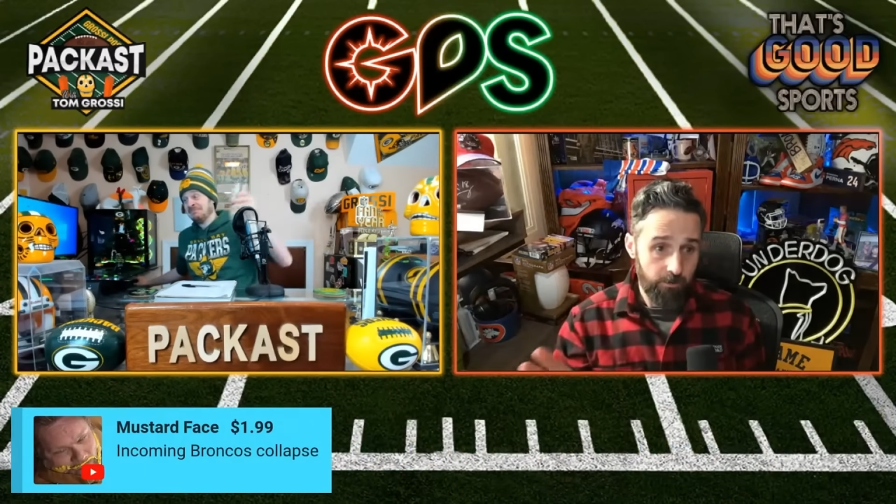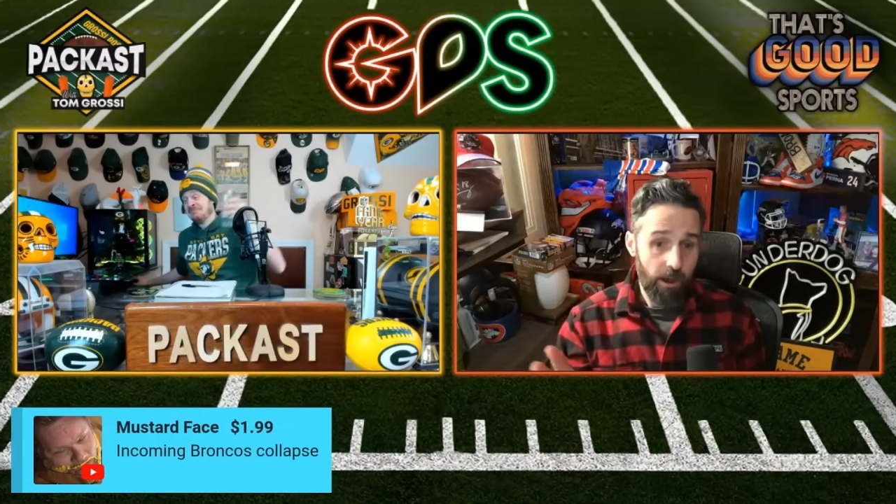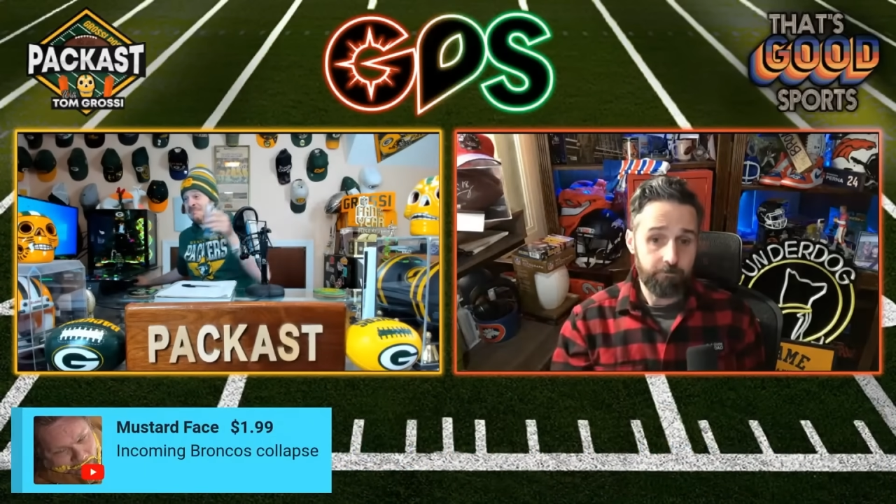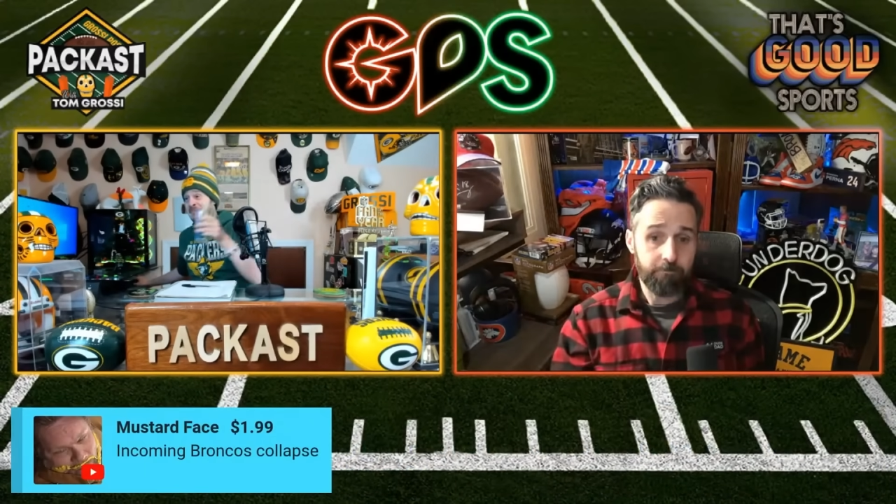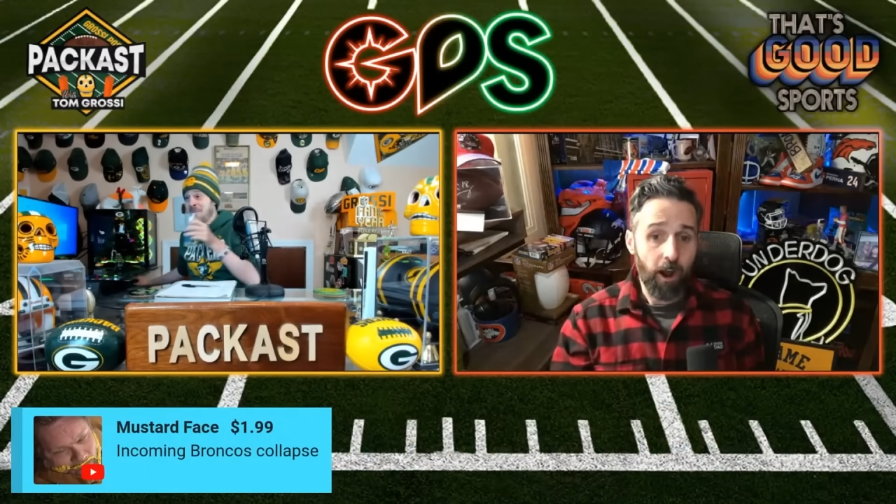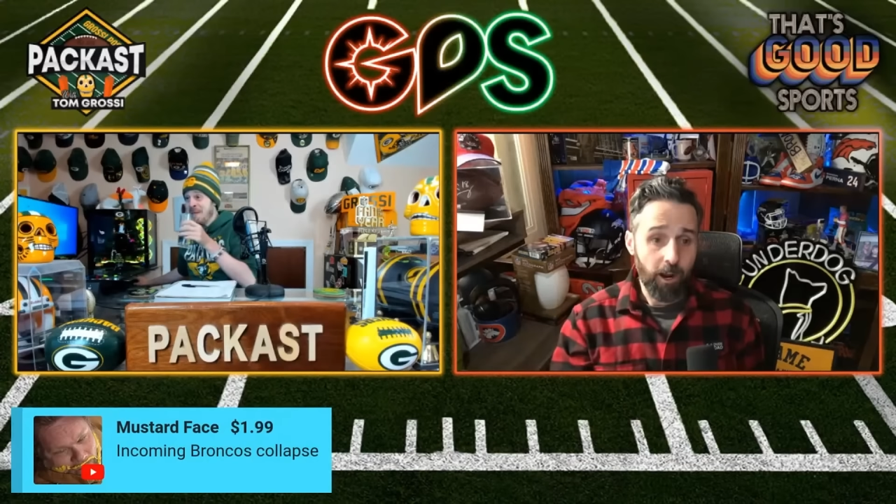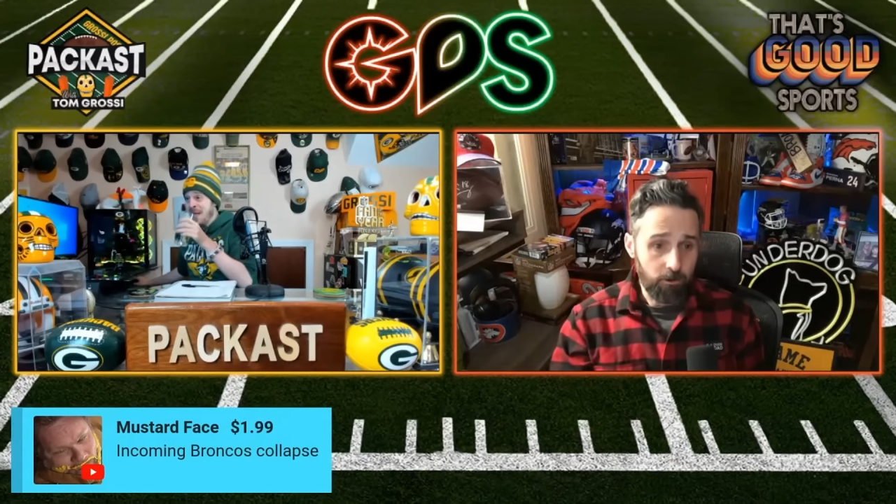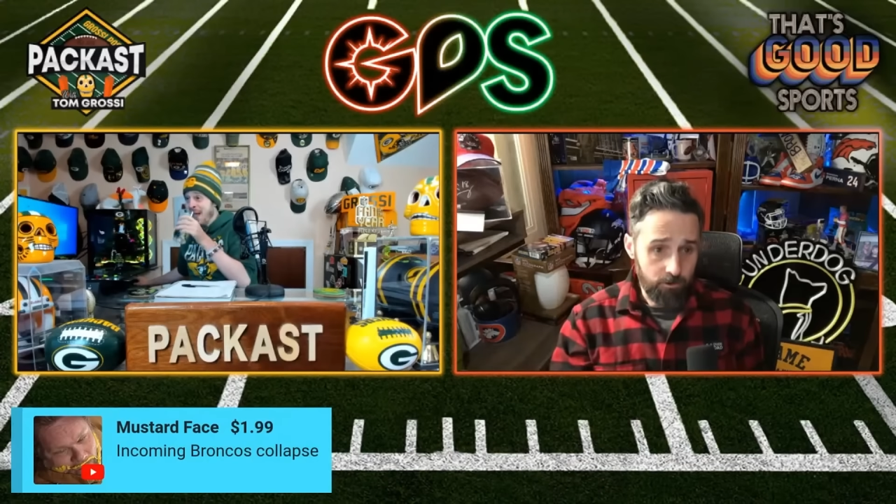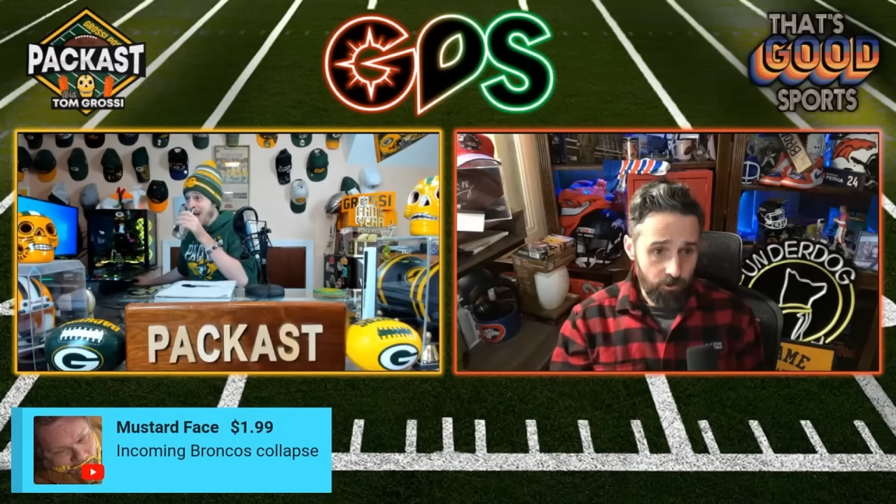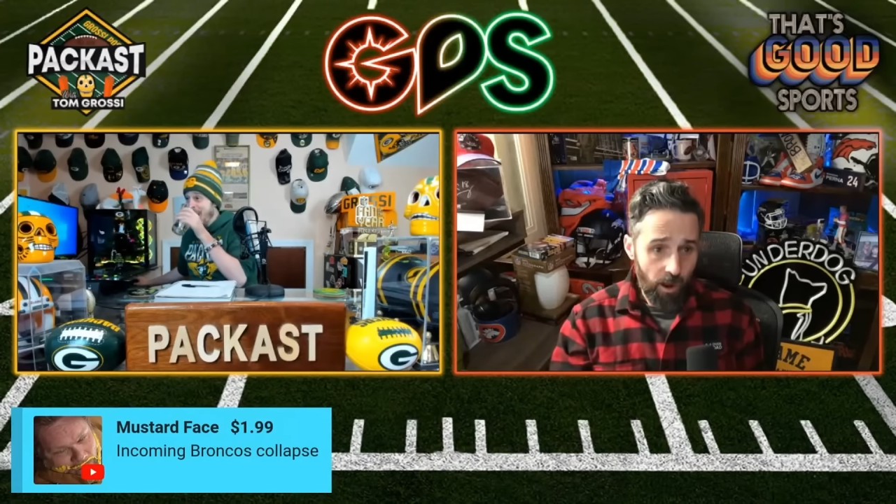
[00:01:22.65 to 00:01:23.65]
That
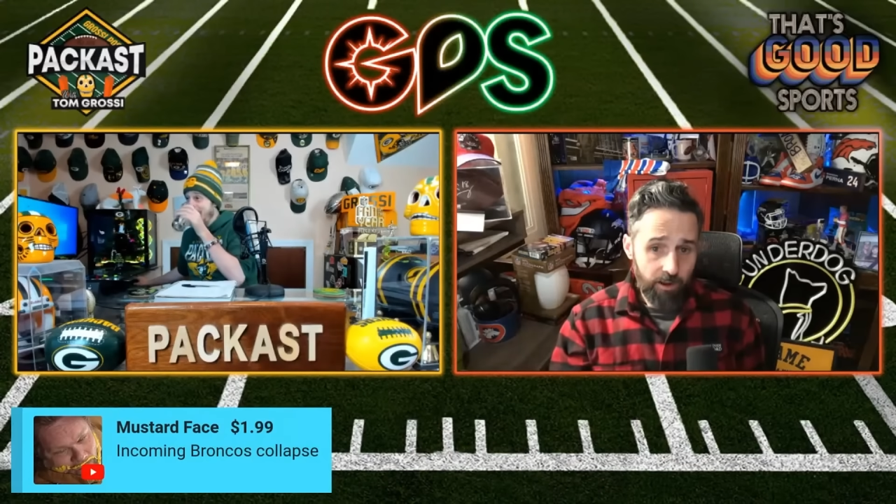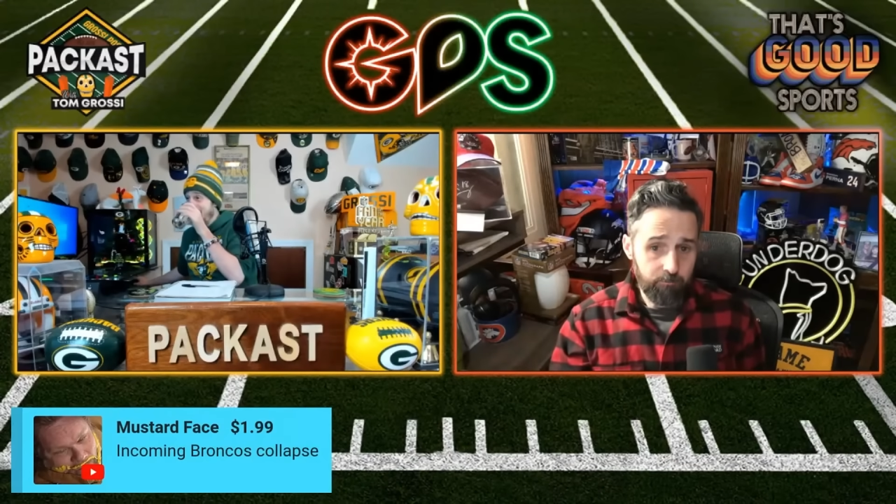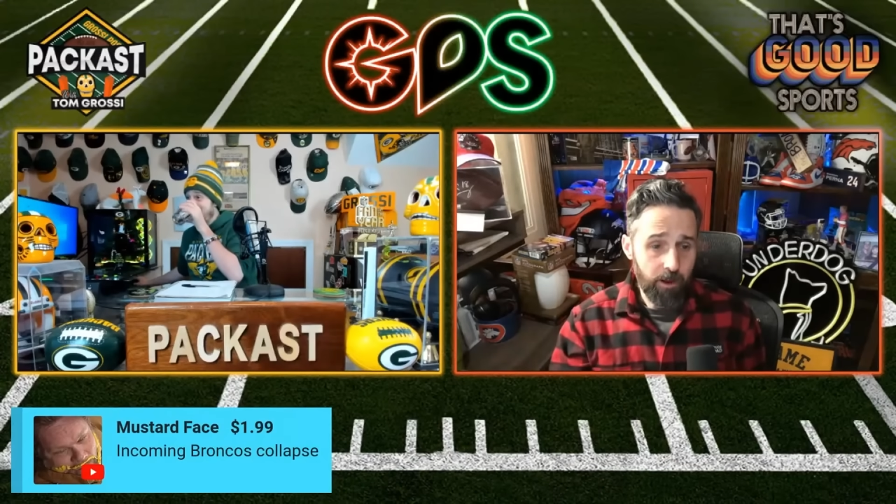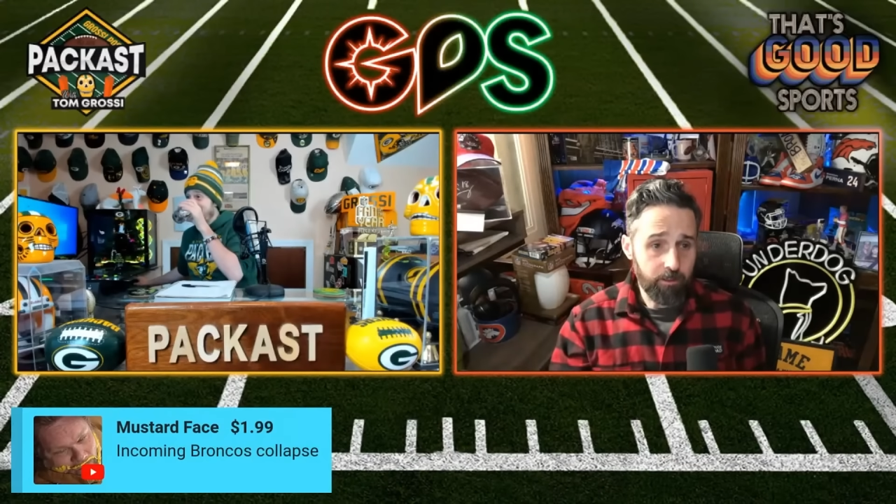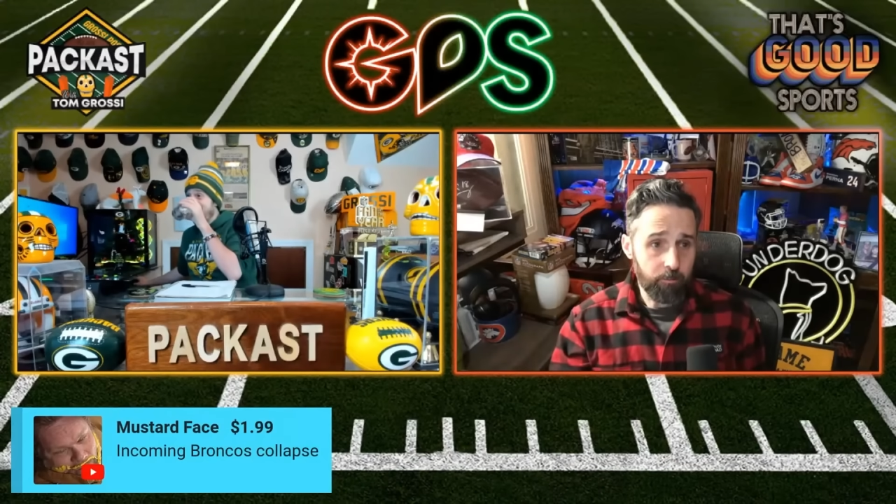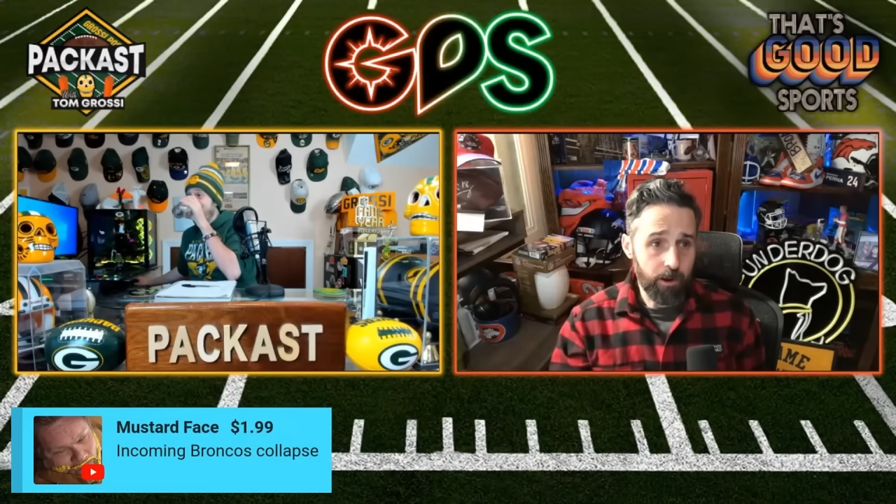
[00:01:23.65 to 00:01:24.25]
final drive by the